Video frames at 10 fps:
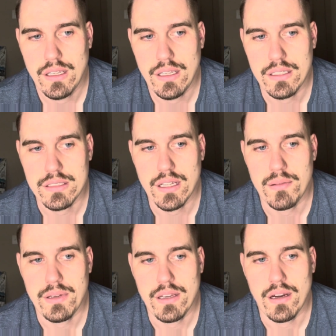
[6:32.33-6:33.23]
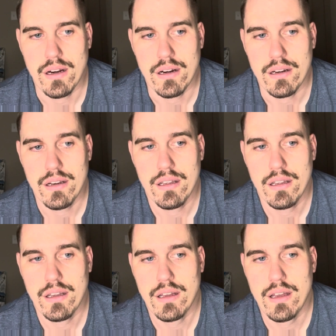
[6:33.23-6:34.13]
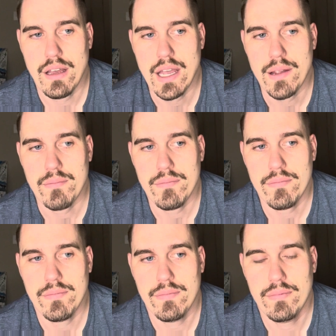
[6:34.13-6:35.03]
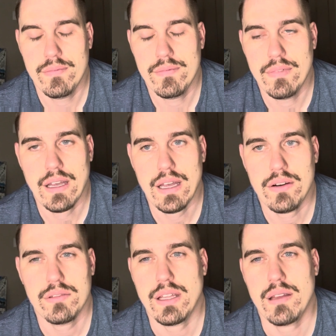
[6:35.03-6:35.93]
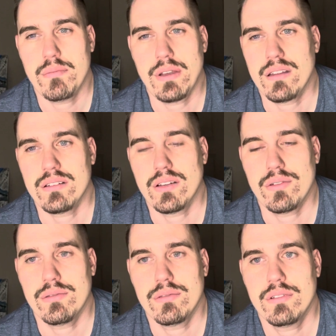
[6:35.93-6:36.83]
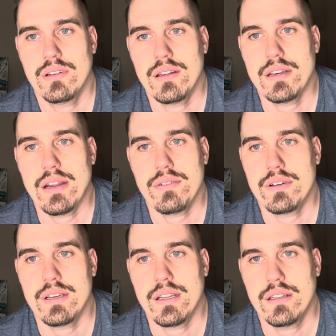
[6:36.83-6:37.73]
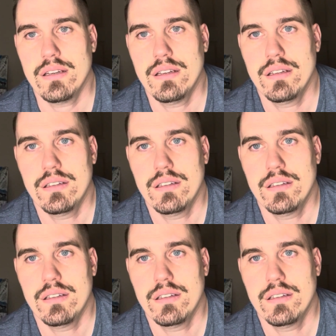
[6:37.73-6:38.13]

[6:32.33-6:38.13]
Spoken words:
it's gonna be hard. I don't like being alone. I never did.